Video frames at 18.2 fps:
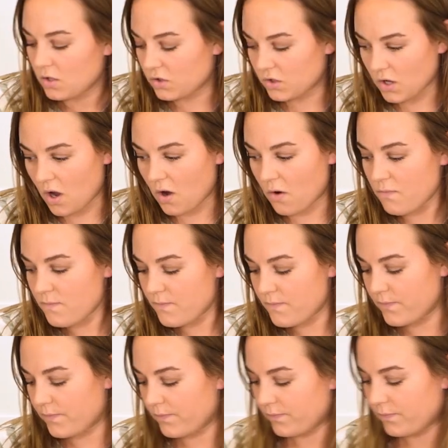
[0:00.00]
So,
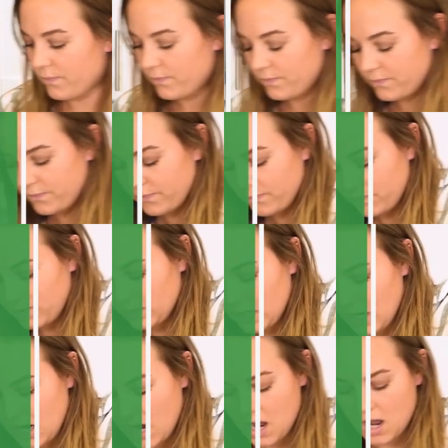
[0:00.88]
I'm
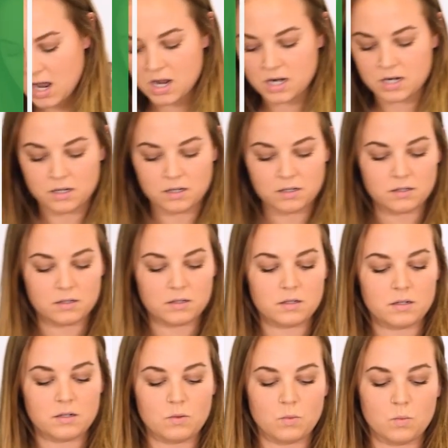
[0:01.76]
going to add
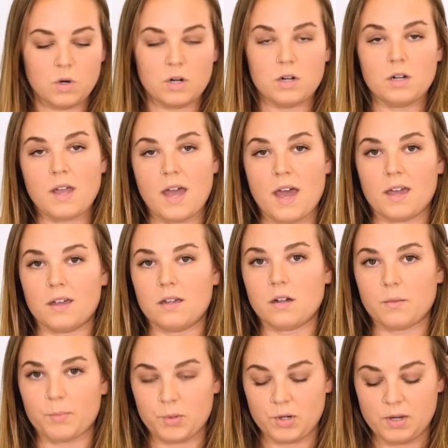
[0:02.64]
1
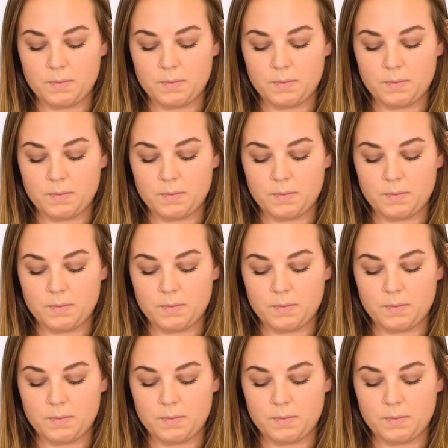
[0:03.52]
egg